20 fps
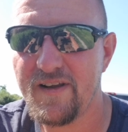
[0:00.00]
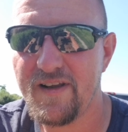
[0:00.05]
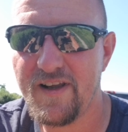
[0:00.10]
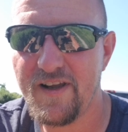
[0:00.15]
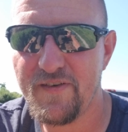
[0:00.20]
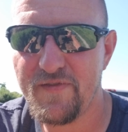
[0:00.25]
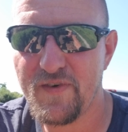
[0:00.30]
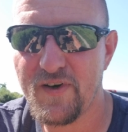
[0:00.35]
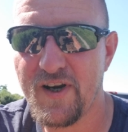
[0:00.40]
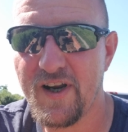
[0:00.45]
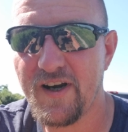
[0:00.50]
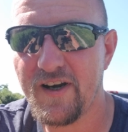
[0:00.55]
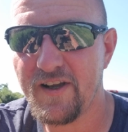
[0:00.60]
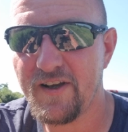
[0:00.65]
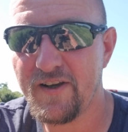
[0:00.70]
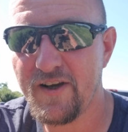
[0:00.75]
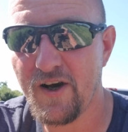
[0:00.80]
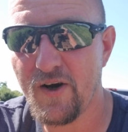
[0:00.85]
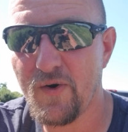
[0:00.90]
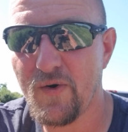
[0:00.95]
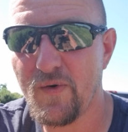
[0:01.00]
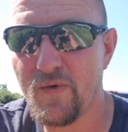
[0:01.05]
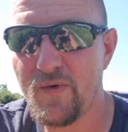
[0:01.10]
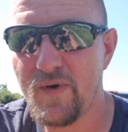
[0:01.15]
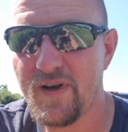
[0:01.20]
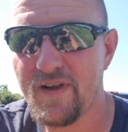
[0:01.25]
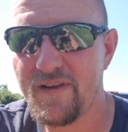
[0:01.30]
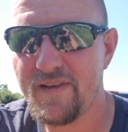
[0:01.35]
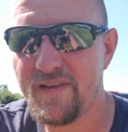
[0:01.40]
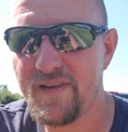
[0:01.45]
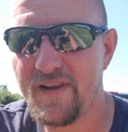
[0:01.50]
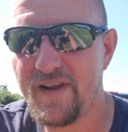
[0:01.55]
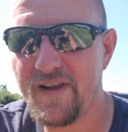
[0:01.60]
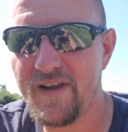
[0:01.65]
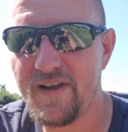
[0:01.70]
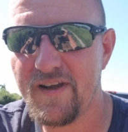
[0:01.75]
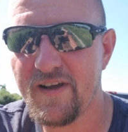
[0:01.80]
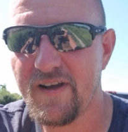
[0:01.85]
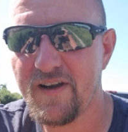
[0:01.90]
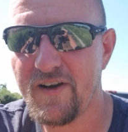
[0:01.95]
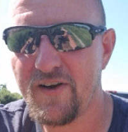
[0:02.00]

if you're going to go the